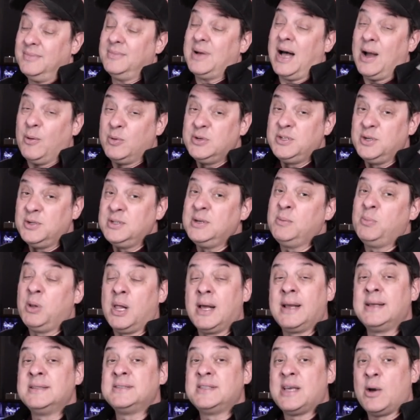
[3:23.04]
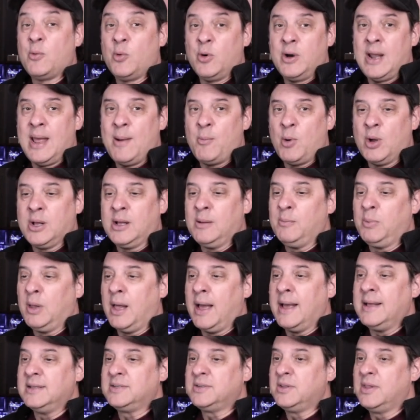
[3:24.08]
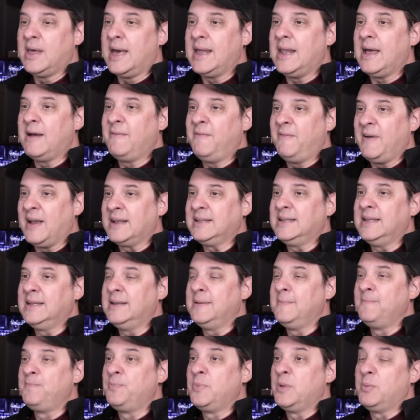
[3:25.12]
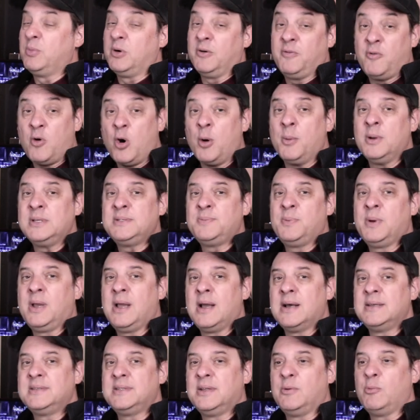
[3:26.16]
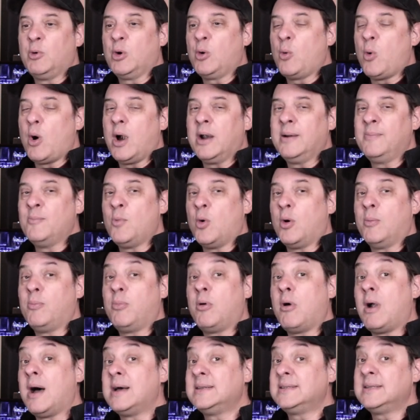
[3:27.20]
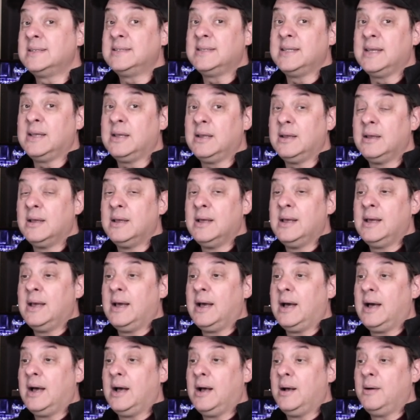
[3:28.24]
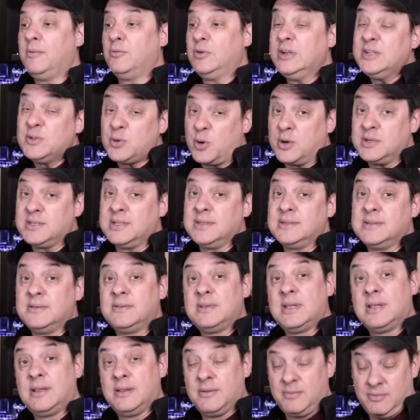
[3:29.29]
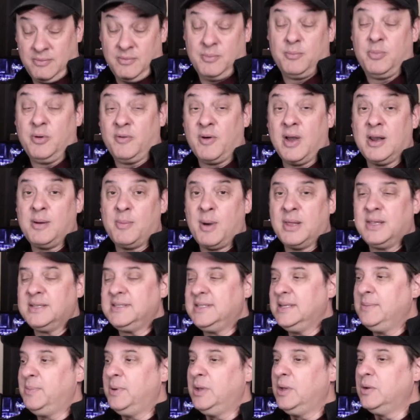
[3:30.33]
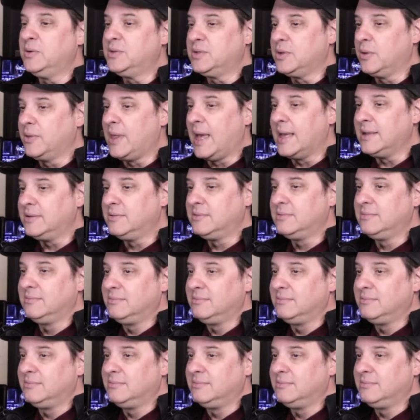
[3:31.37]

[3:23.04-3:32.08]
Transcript: I was using plugins that weren't M1 compliant, so that affected performance because it required more processing uh, resources that provided by the CPU. So that